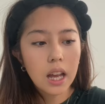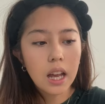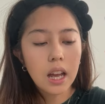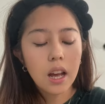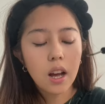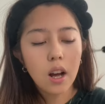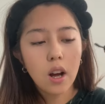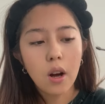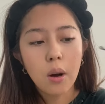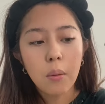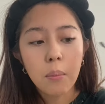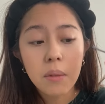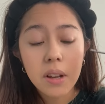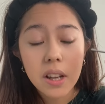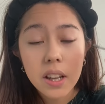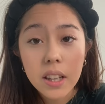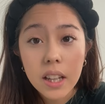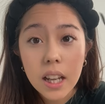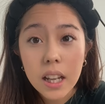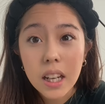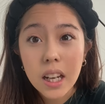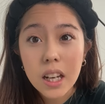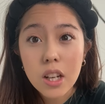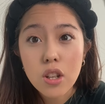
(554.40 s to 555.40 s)
And
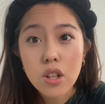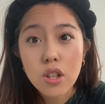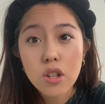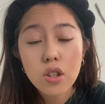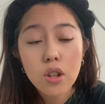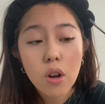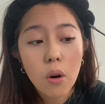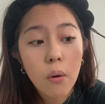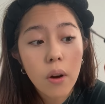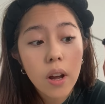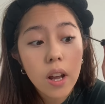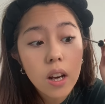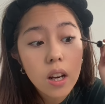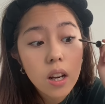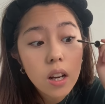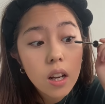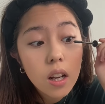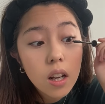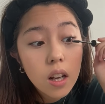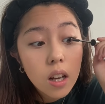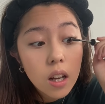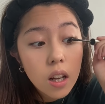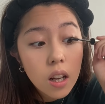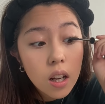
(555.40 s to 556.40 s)
then I just go in,
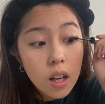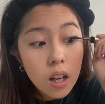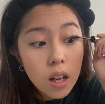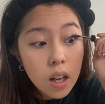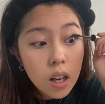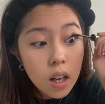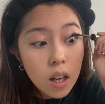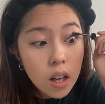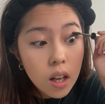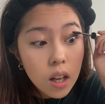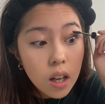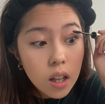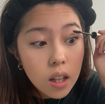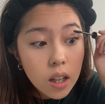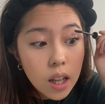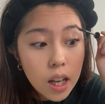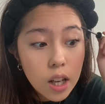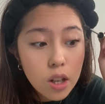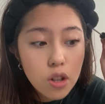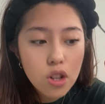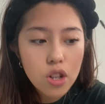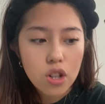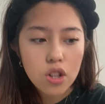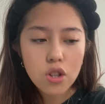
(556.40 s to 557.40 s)

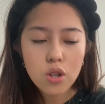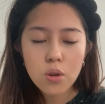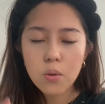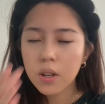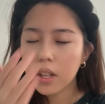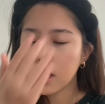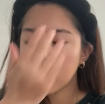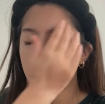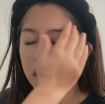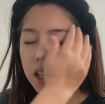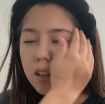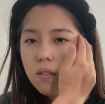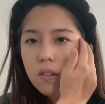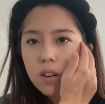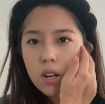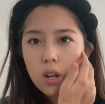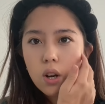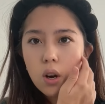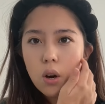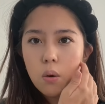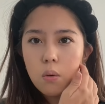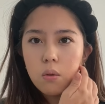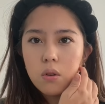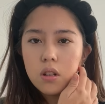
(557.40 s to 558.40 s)
like, just to do an even
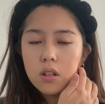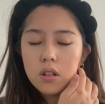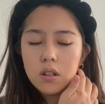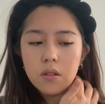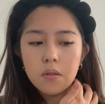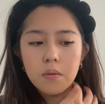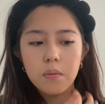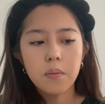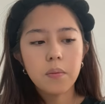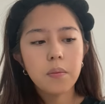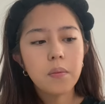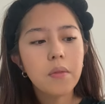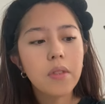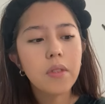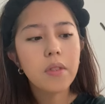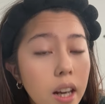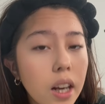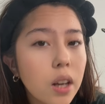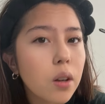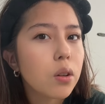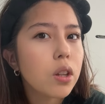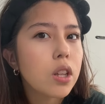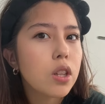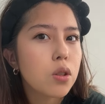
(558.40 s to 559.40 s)
coat. And
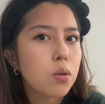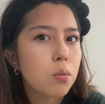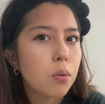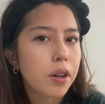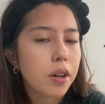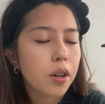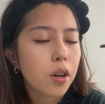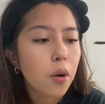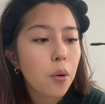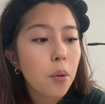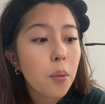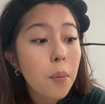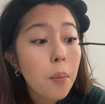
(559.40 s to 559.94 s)
I only do one coat.